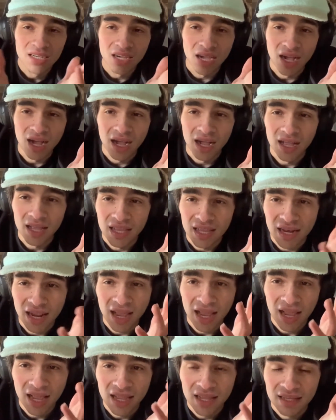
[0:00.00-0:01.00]
Uh, it
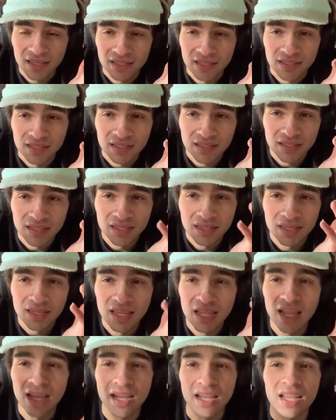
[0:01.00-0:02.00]
had
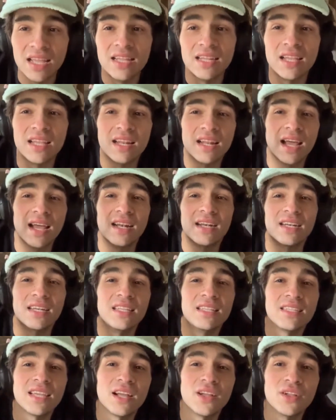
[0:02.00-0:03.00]
yeah, it, it, had an
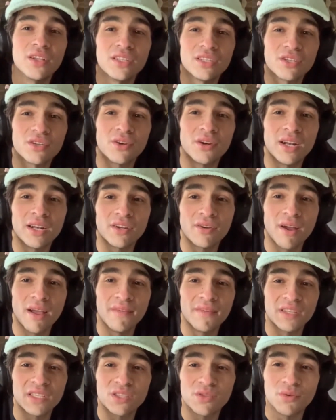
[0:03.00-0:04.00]
Intel Integrated
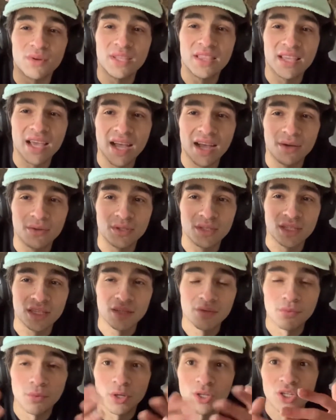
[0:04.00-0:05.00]
Graphics
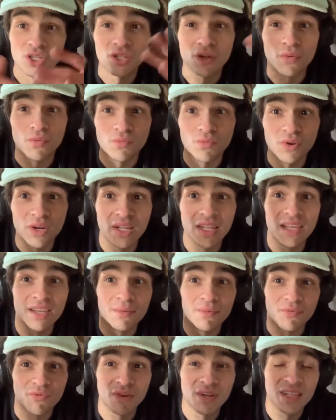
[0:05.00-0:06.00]
3000, which is a really,
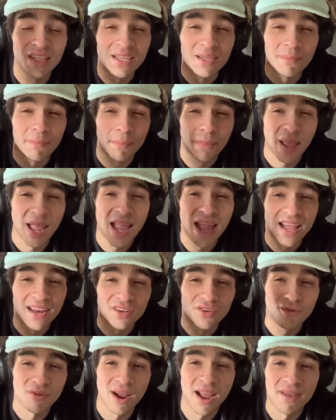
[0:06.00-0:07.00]
really
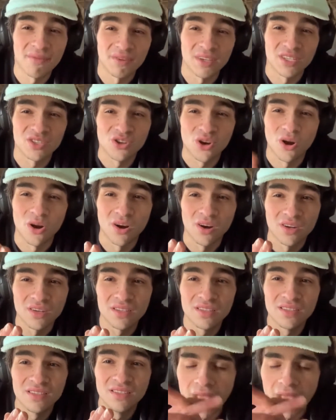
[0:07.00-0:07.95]
bad graphics card.